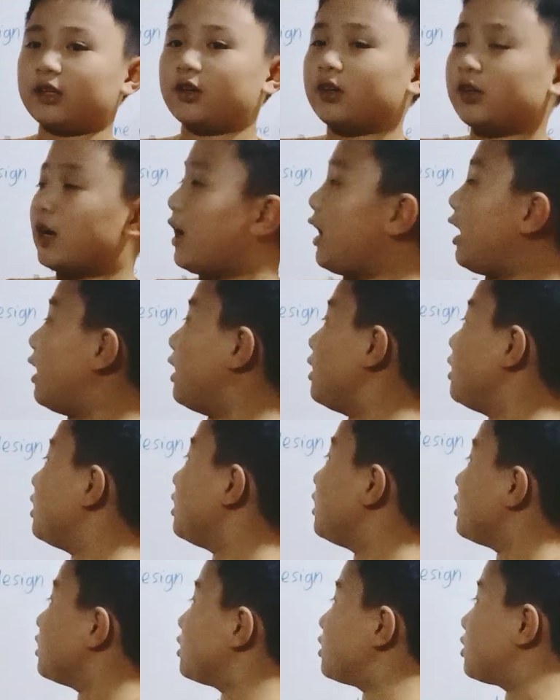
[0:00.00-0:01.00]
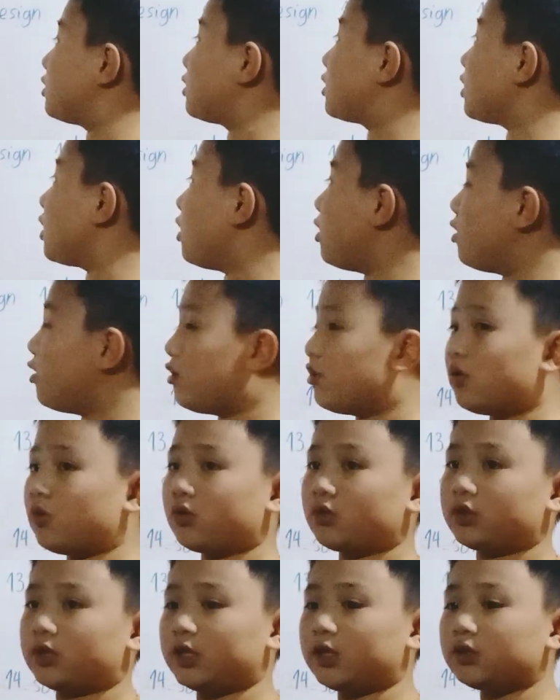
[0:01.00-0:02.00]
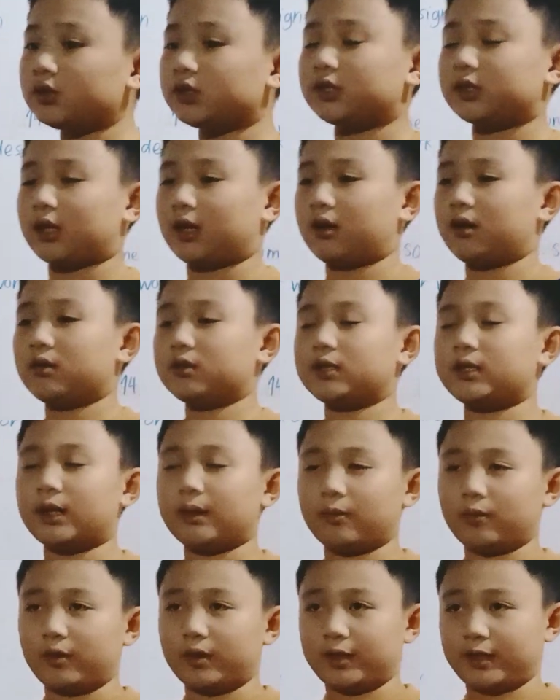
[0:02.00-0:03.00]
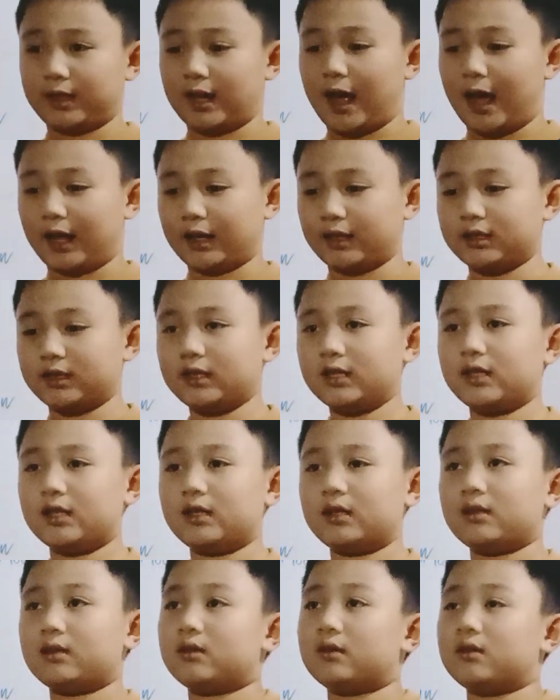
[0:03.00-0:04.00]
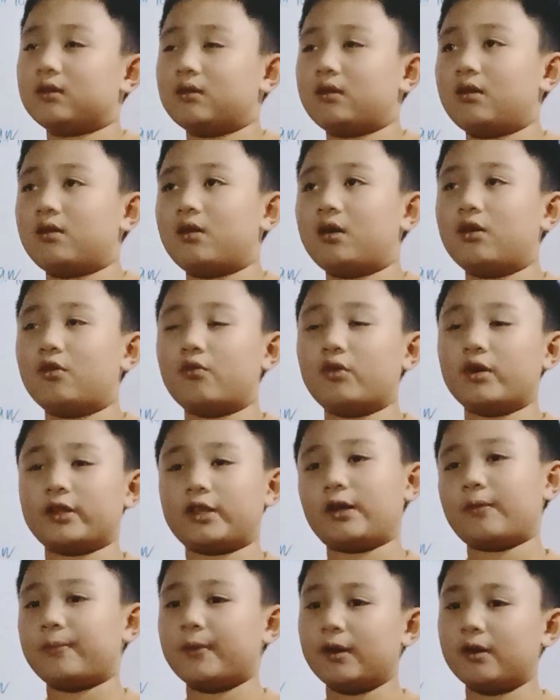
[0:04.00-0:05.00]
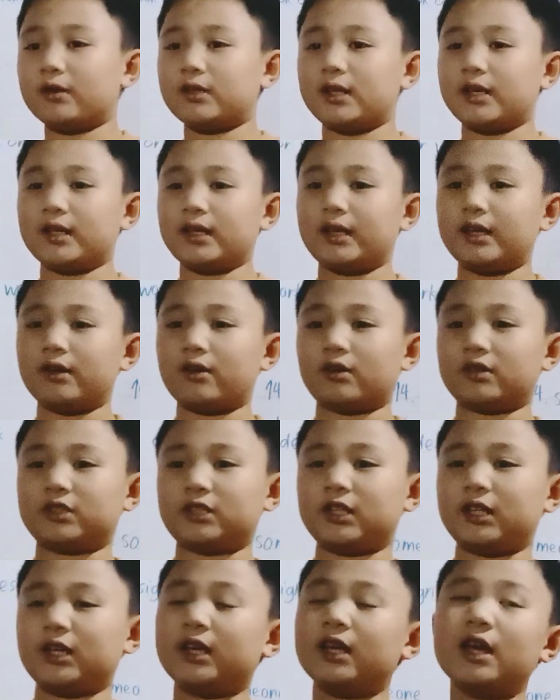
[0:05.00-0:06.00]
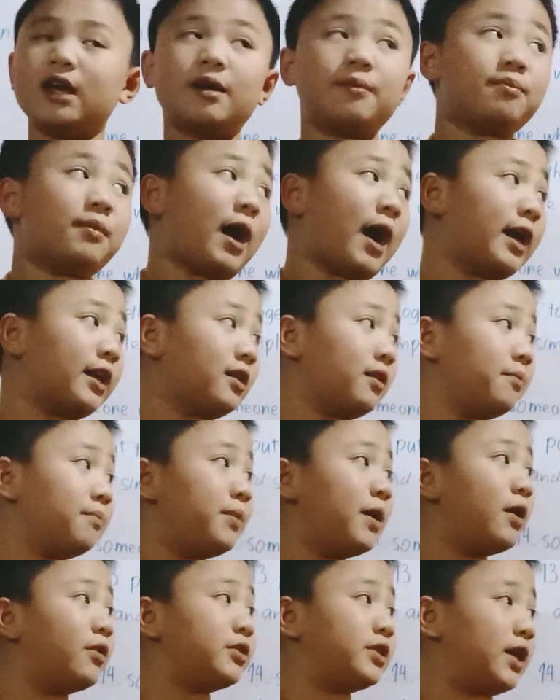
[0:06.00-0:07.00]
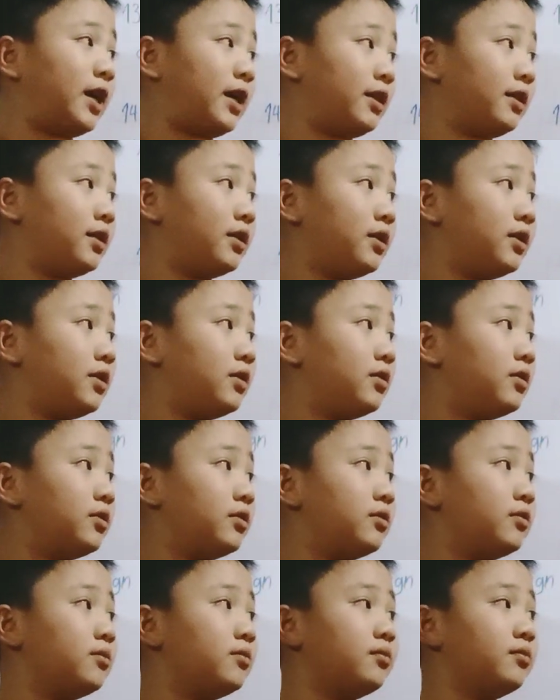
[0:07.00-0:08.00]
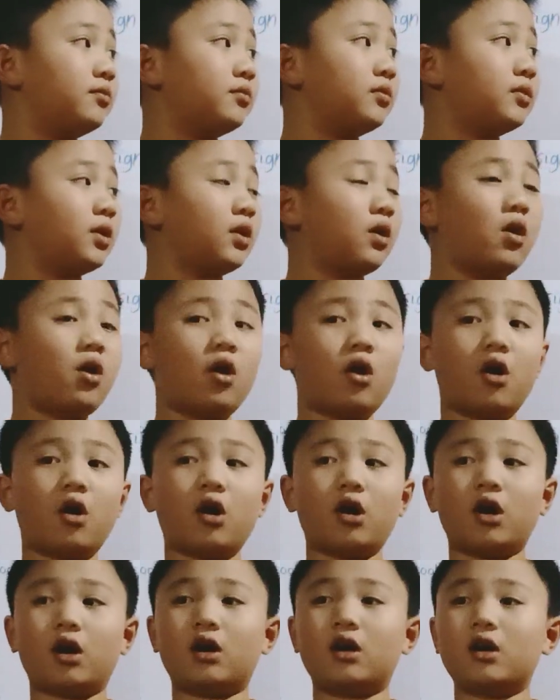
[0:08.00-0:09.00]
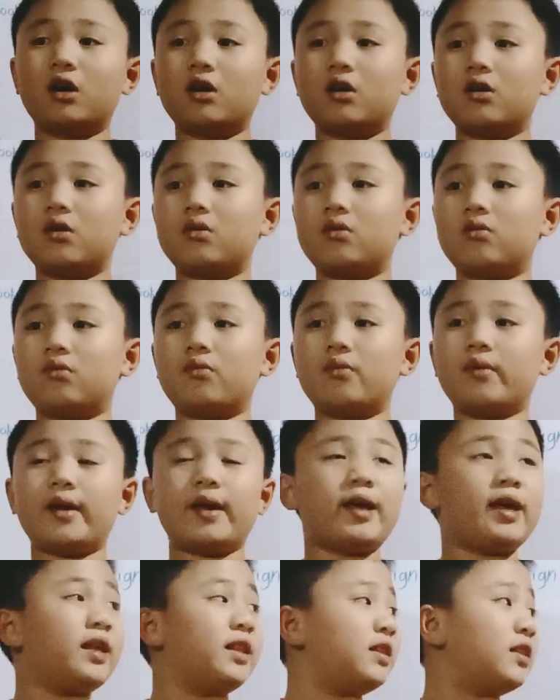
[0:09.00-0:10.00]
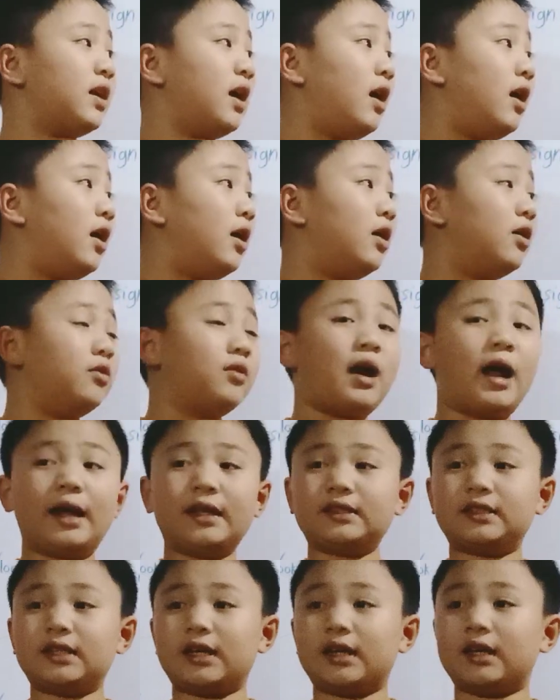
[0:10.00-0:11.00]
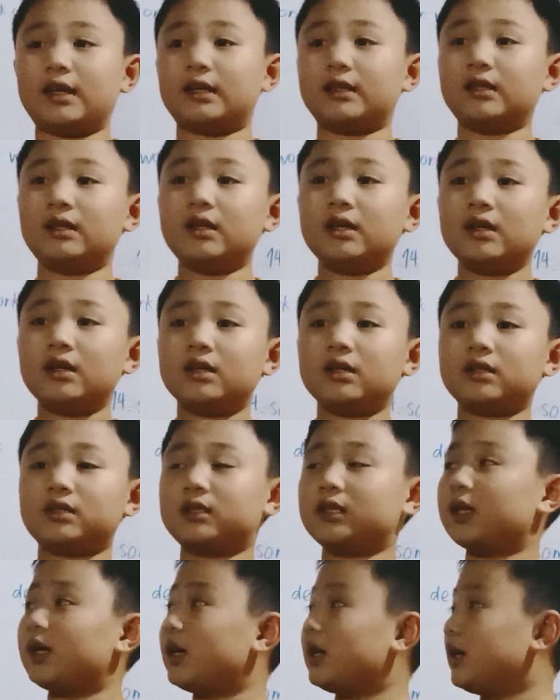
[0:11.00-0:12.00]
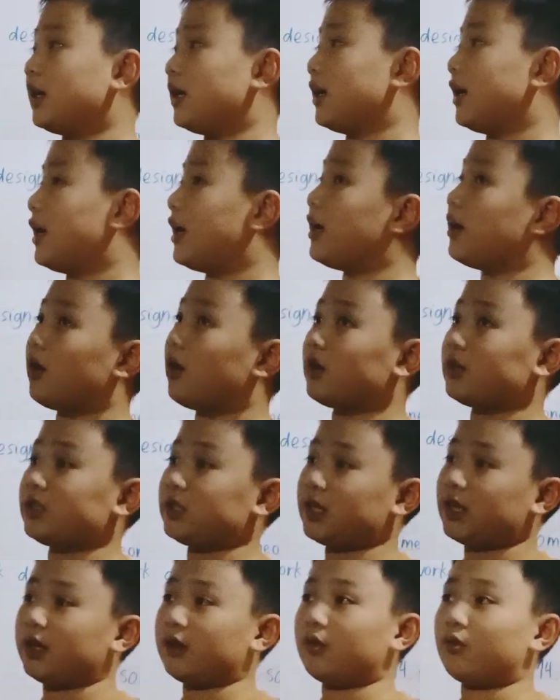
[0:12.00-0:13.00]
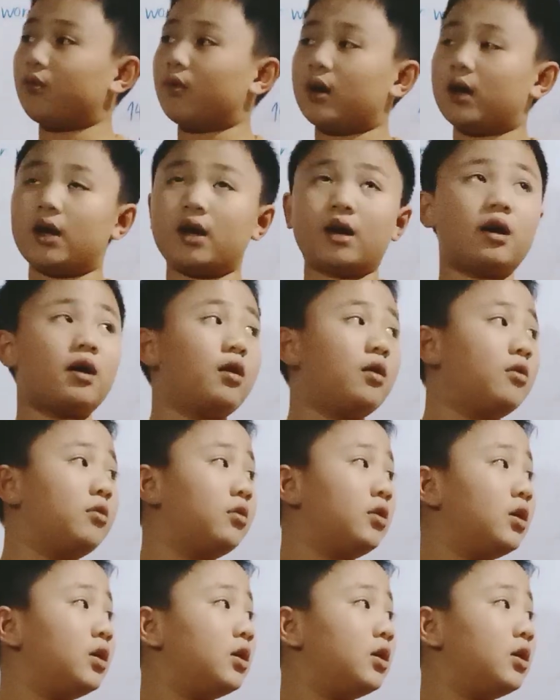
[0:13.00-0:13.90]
gonna do something with that. With a building, he or she might build it. Or with writing, he or she will